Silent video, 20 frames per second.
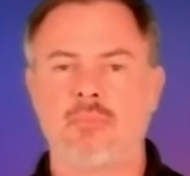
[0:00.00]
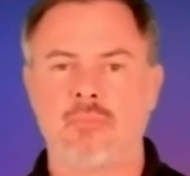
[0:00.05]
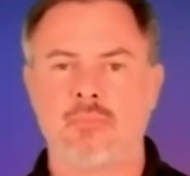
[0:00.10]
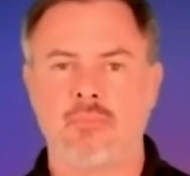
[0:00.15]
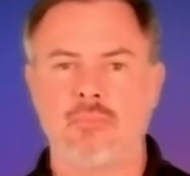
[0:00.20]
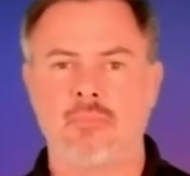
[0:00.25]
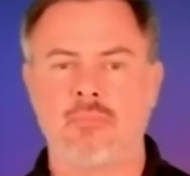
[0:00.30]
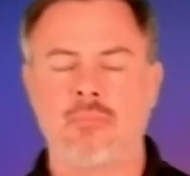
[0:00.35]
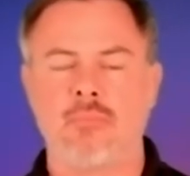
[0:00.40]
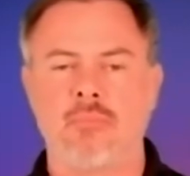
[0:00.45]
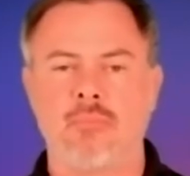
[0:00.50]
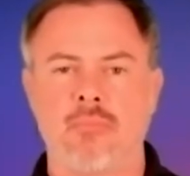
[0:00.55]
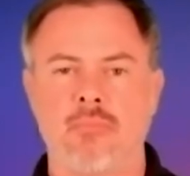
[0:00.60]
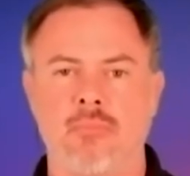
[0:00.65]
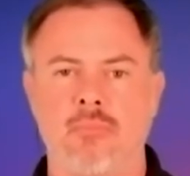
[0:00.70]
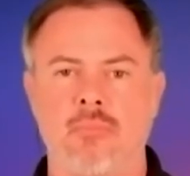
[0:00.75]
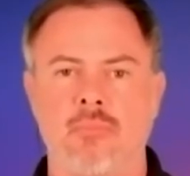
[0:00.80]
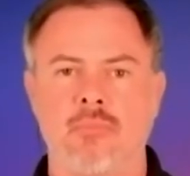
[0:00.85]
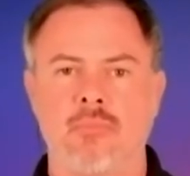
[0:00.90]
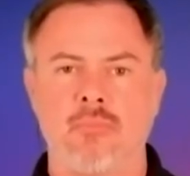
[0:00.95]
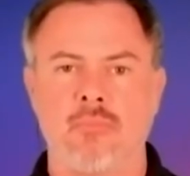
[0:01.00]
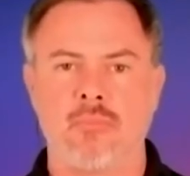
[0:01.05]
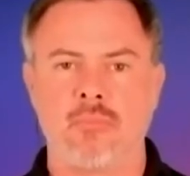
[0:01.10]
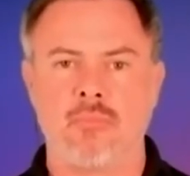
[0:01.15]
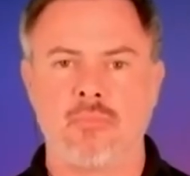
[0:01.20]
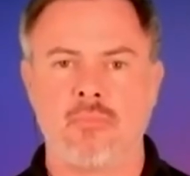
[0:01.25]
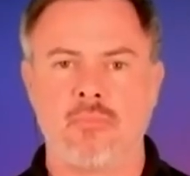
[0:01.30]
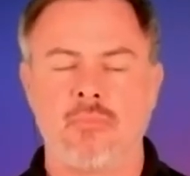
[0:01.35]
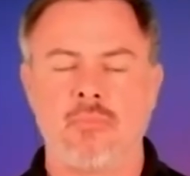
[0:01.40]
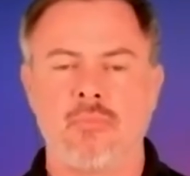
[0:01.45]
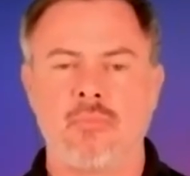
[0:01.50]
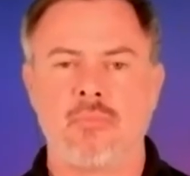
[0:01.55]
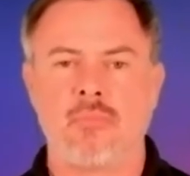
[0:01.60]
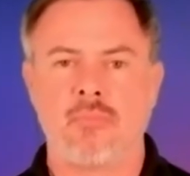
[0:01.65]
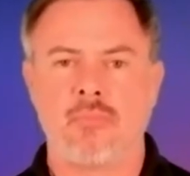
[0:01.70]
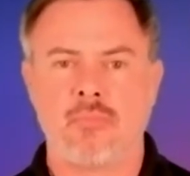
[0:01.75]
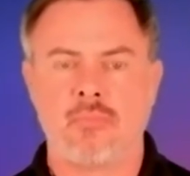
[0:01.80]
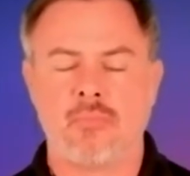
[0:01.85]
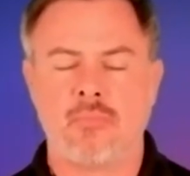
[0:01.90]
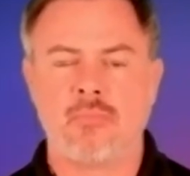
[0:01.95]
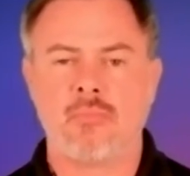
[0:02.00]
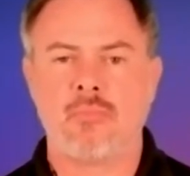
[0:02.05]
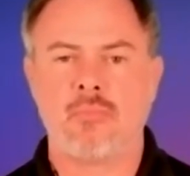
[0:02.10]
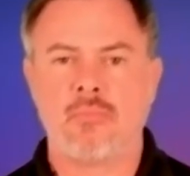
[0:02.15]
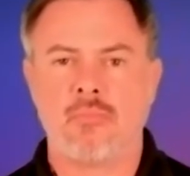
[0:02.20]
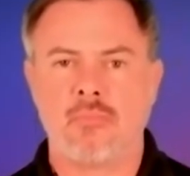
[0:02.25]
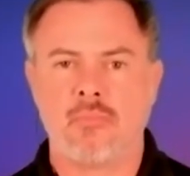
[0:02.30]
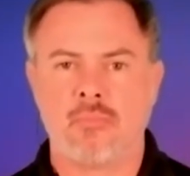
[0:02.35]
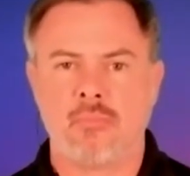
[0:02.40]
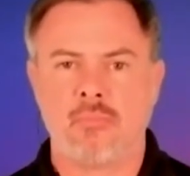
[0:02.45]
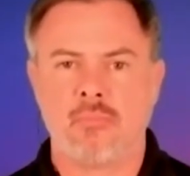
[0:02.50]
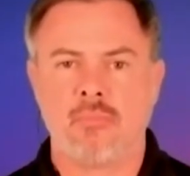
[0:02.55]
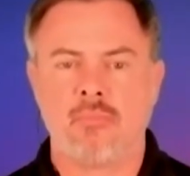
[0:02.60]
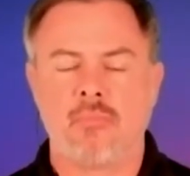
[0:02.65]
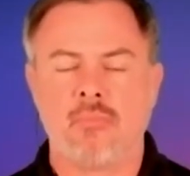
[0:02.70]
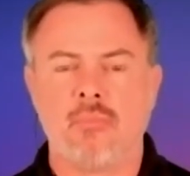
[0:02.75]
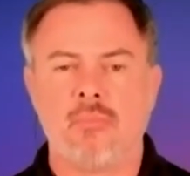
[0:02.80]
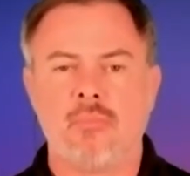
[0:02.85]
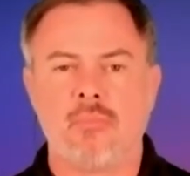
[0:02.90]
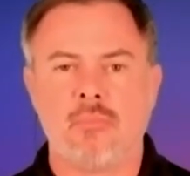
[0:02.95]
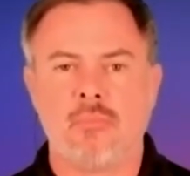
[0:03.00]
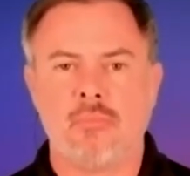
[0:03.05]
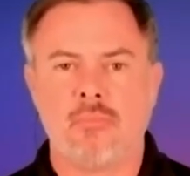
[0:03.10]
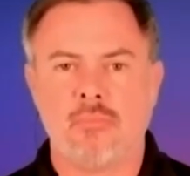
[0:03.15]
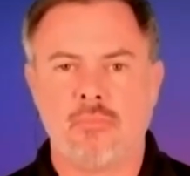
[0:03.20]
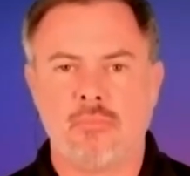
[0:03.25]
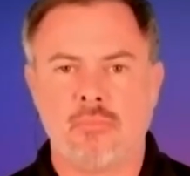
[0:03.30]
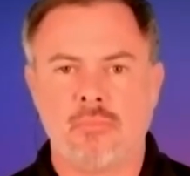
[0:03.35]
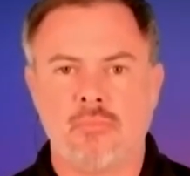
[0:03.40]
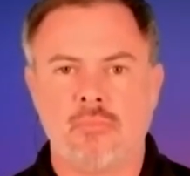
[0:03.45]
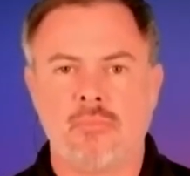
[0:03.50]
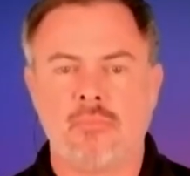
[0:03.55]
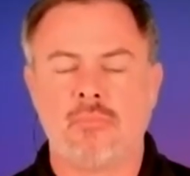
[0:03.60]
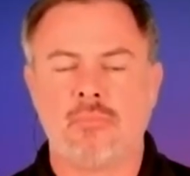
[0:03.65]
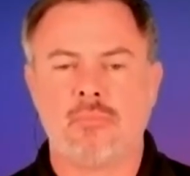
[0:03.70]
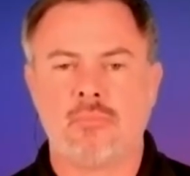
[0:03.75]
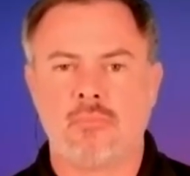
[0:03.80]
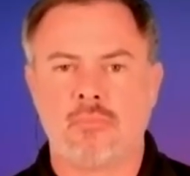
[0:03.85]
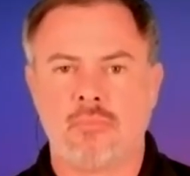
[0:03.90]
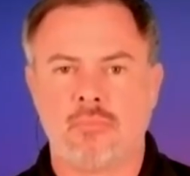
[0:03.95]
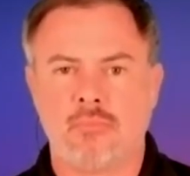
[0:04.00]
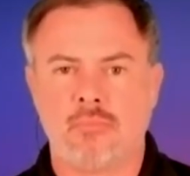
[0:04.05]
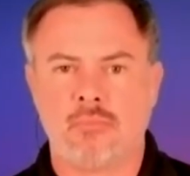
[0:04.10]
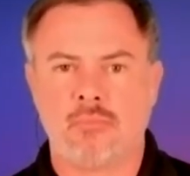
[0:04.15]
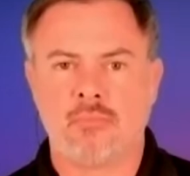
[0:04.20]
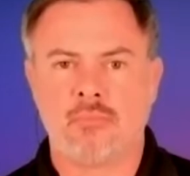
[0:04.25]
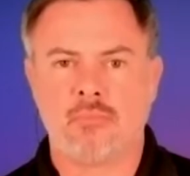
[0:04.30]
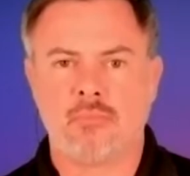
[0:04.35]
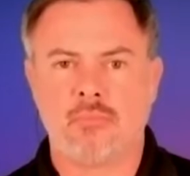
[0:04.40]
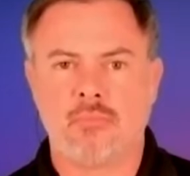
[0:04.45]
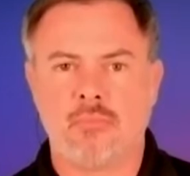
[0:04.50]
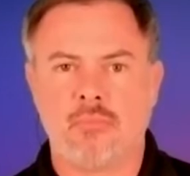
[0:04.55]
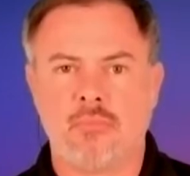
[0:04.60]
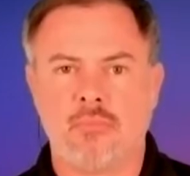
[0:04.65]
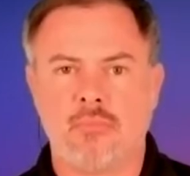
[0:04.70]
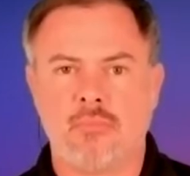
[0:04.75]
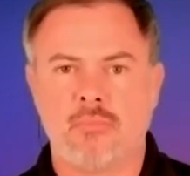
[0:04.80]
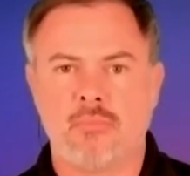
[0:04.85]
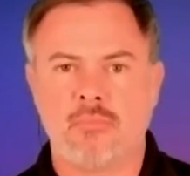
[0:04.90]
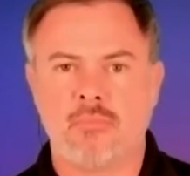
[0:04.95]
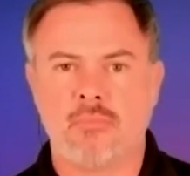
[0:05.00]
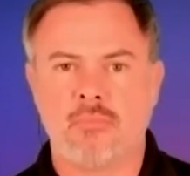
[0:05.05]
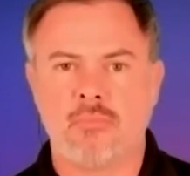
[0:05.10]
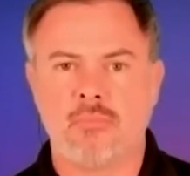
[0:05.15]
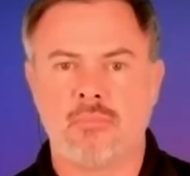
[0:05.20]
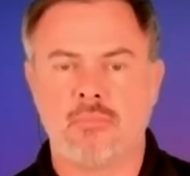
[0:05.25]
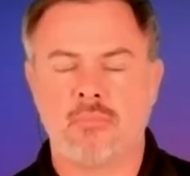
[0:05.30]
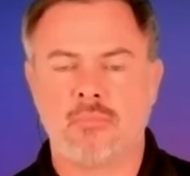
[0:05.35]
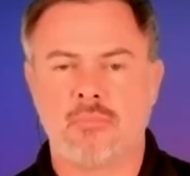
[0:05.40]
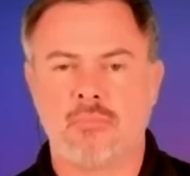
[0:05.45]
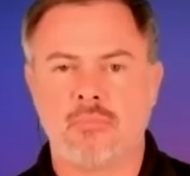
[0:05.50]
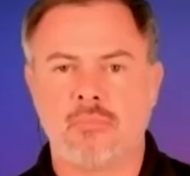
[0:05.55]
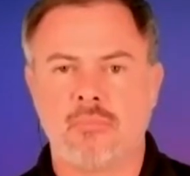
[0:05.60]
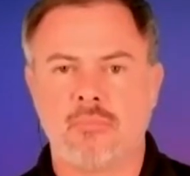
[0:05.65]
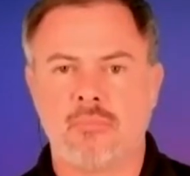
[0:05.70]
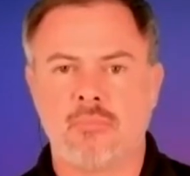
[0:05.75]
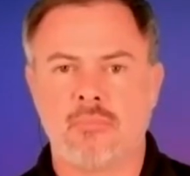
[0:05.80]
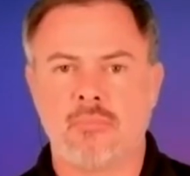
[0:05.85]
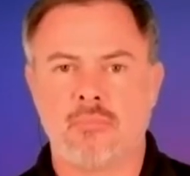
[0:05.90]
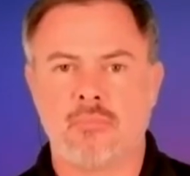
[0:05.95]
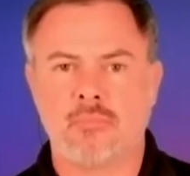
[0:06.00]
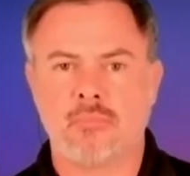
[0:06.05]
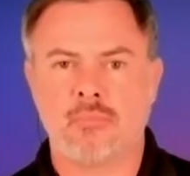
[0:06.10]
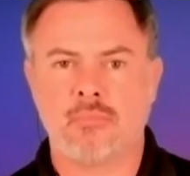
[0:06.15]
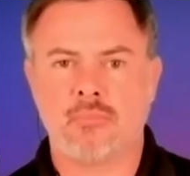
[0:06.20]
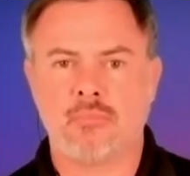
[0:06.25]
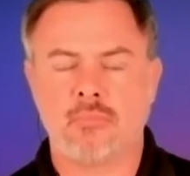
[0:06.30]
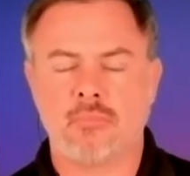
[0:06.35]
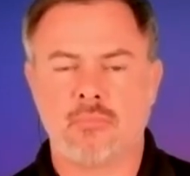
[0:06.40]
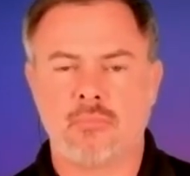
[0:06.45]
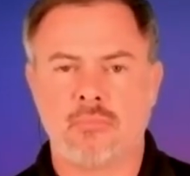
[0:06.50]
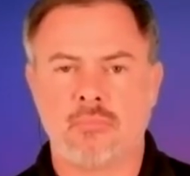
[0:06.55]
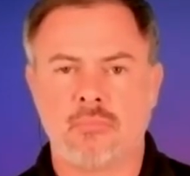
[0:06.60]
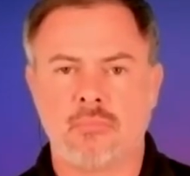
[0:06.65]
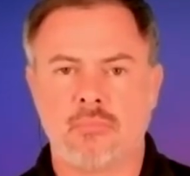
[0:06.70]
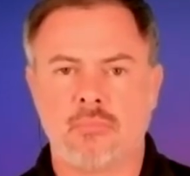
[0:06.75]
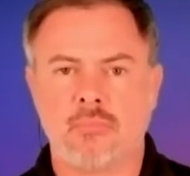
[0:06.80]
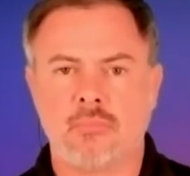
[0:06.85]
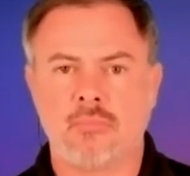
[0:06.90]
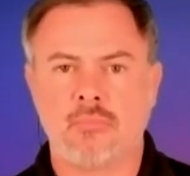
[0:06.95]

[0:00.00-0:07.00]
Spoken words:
(silent)